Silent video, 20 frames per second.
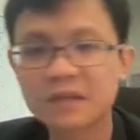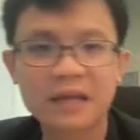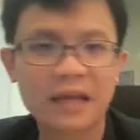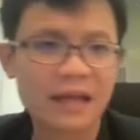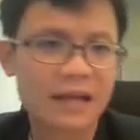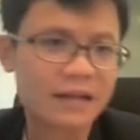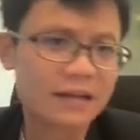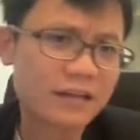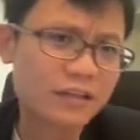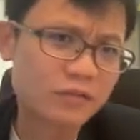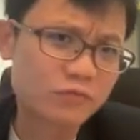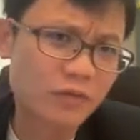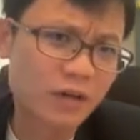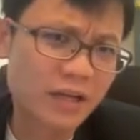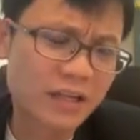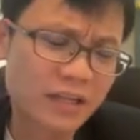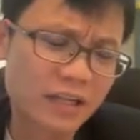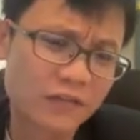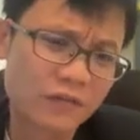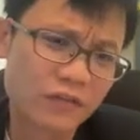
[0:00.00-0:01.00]
And this
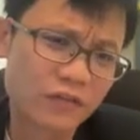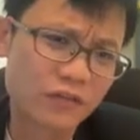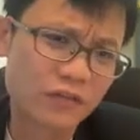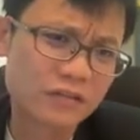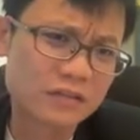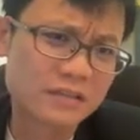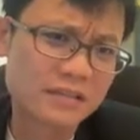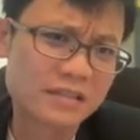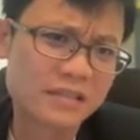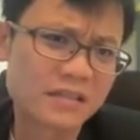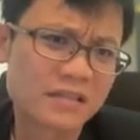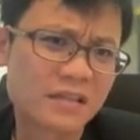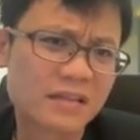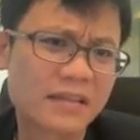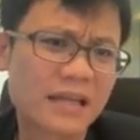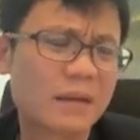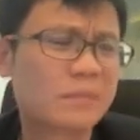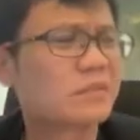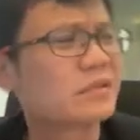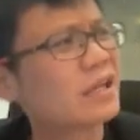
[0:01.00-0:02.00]
one, if you use distance
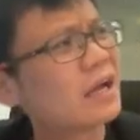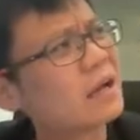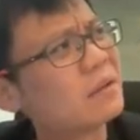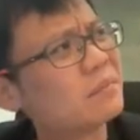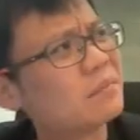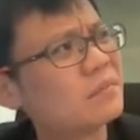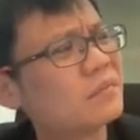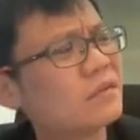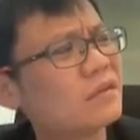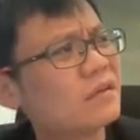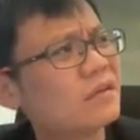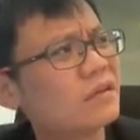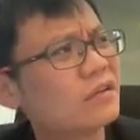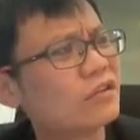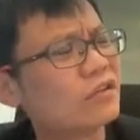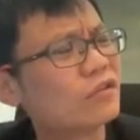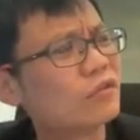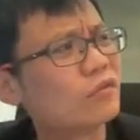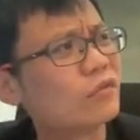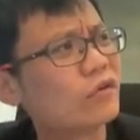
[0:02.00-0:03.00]
times time,
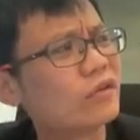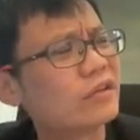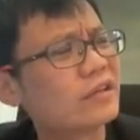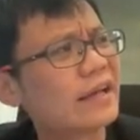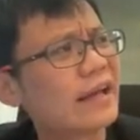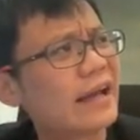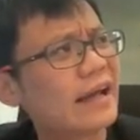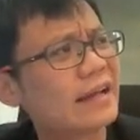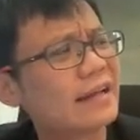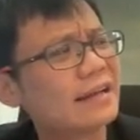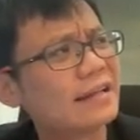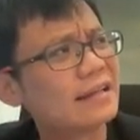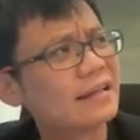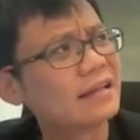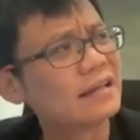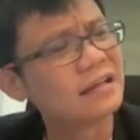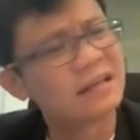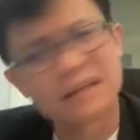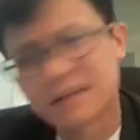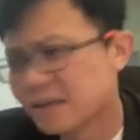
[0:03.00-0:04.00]
you won't get
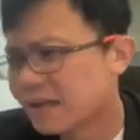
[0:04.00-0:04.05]
anything.